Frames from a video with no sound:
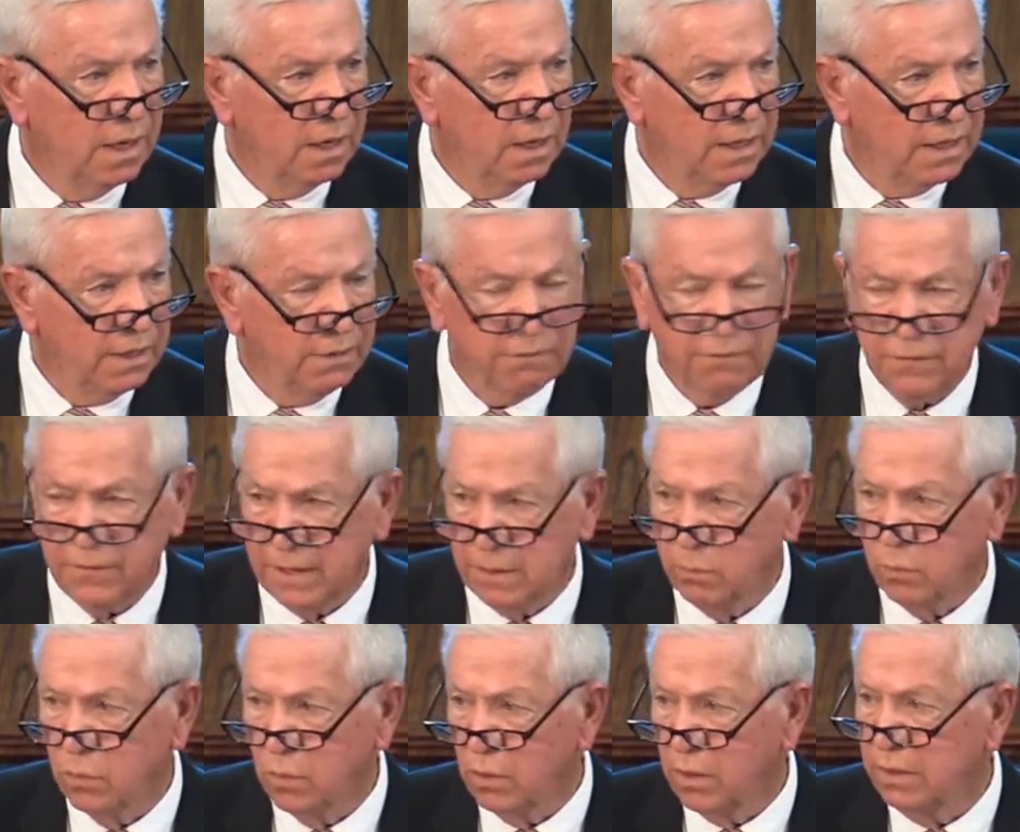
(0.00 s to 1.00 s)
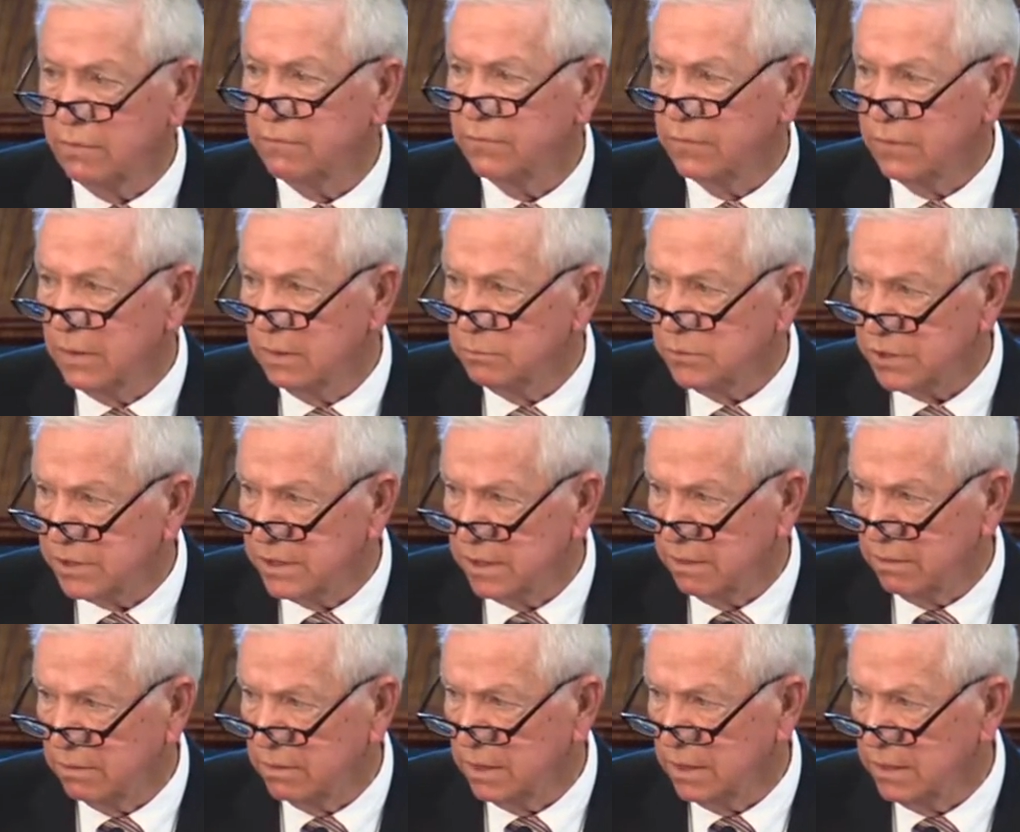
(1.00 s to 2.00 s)
in February from
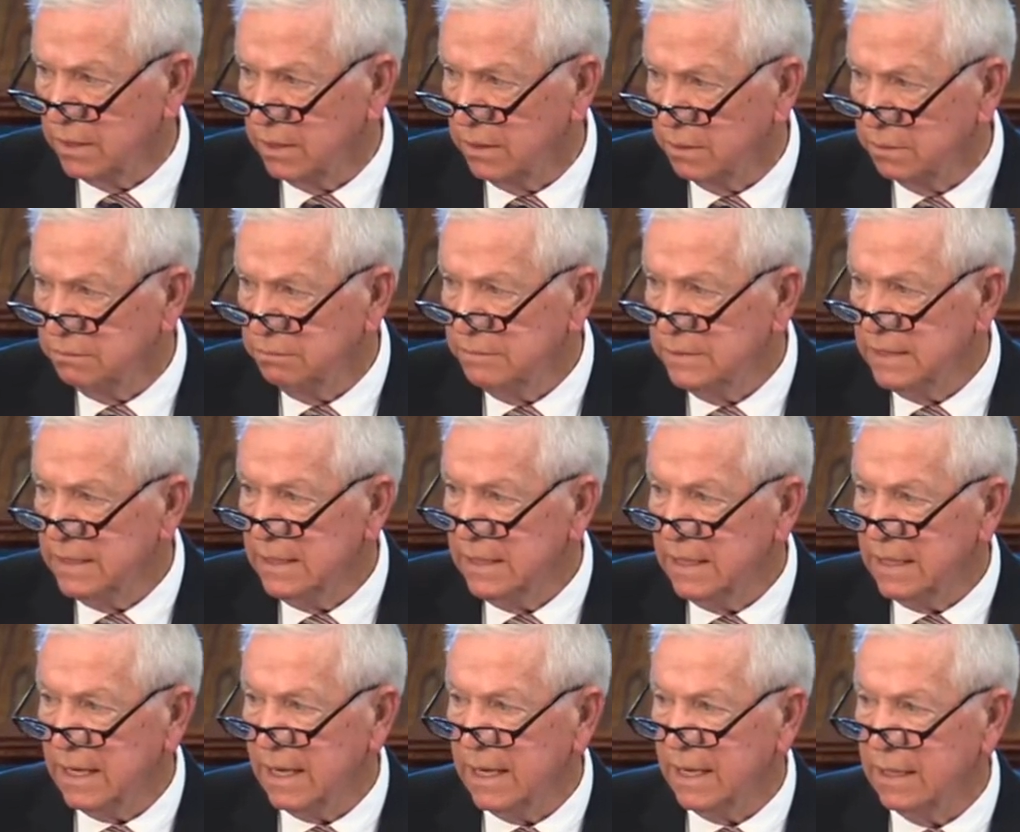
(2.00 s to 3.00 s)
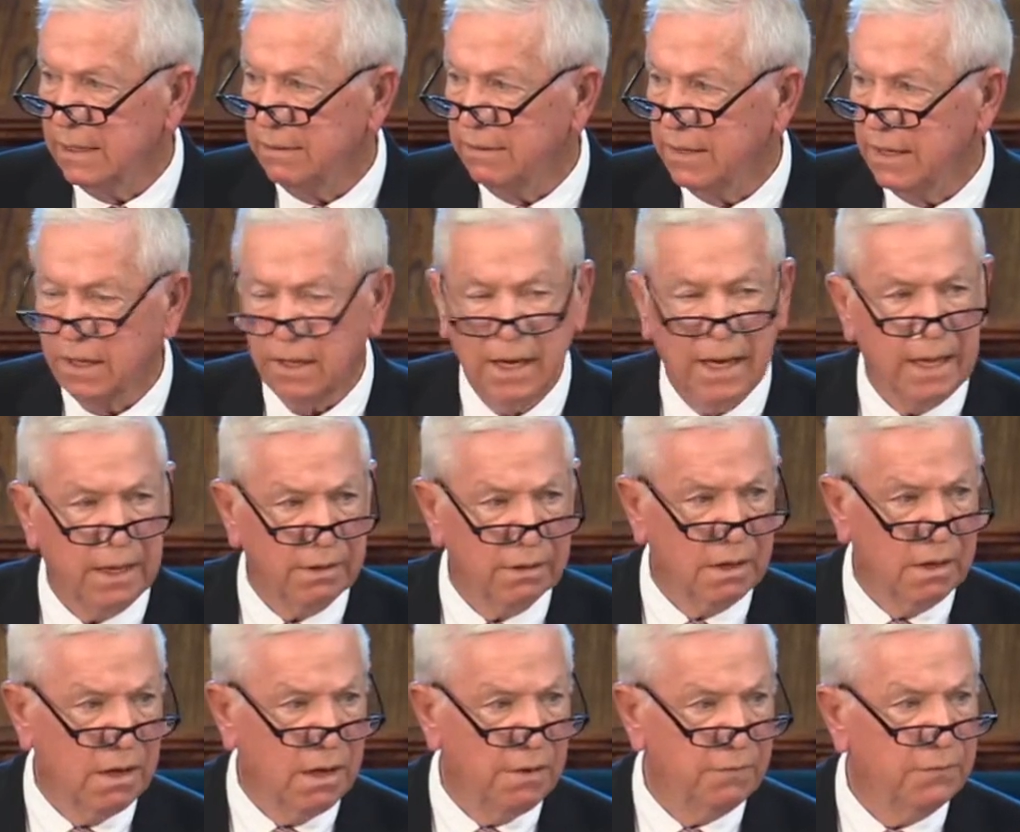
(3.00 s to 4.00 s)
Sierra Leone and there had a
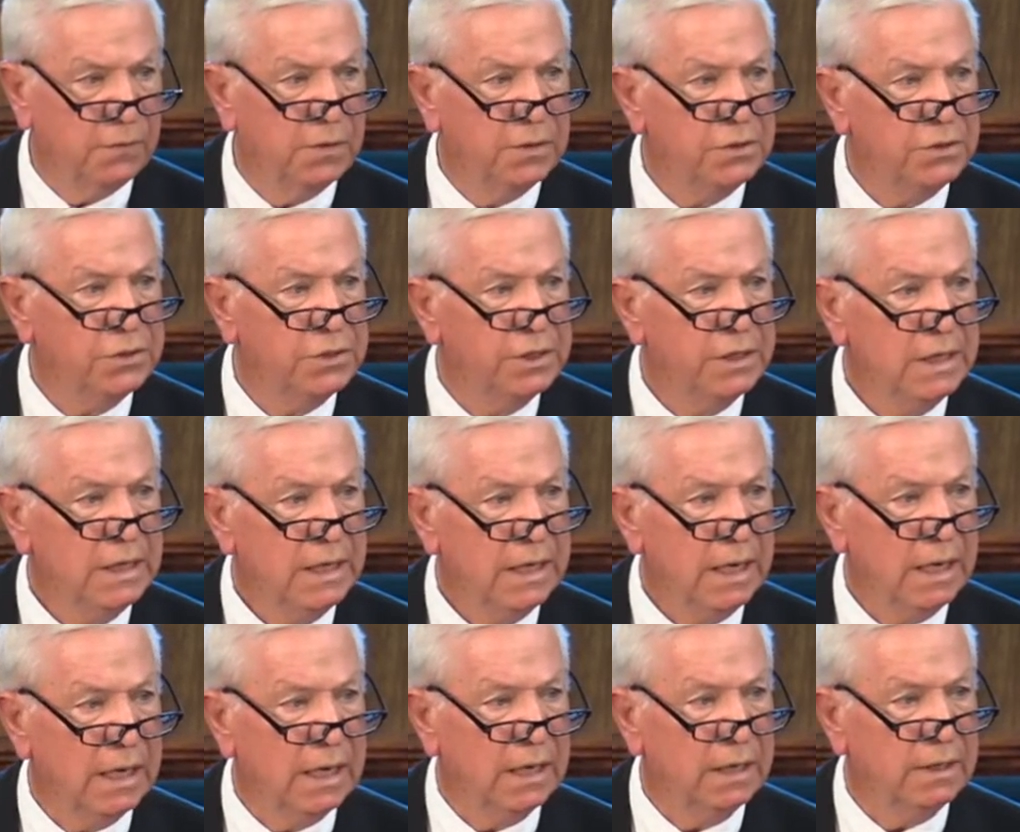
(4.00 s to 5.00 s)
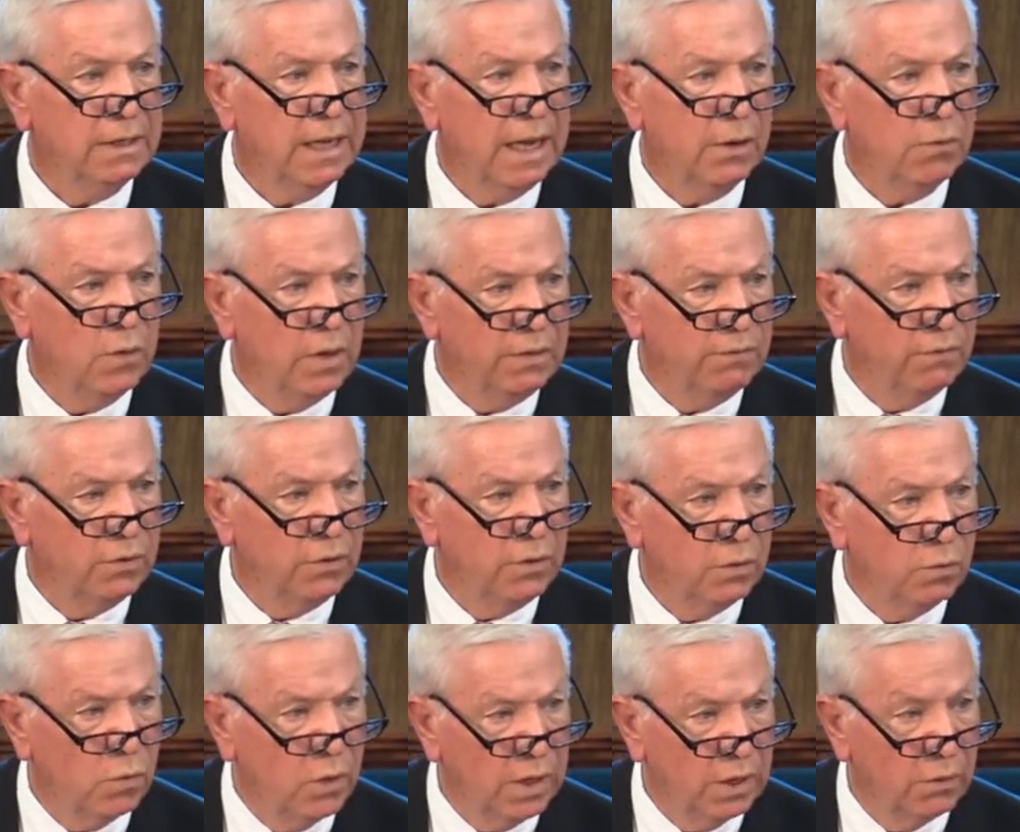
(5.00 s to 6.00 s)
conference and that went very
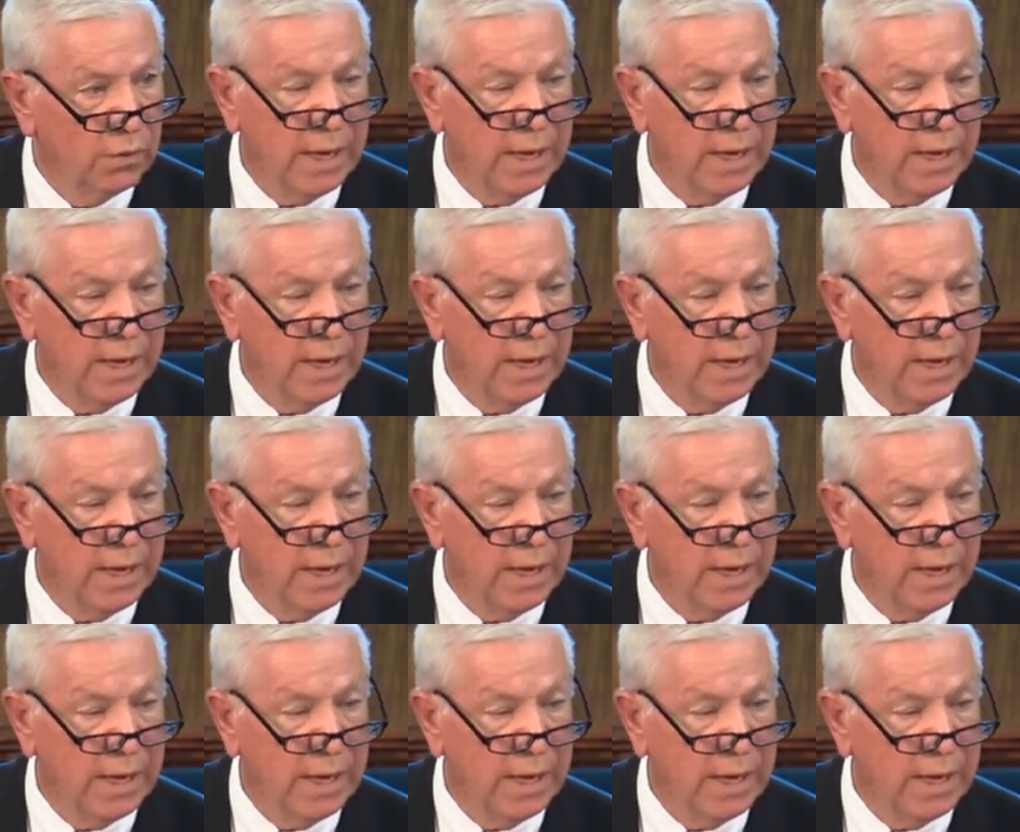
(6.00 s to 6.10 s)
well.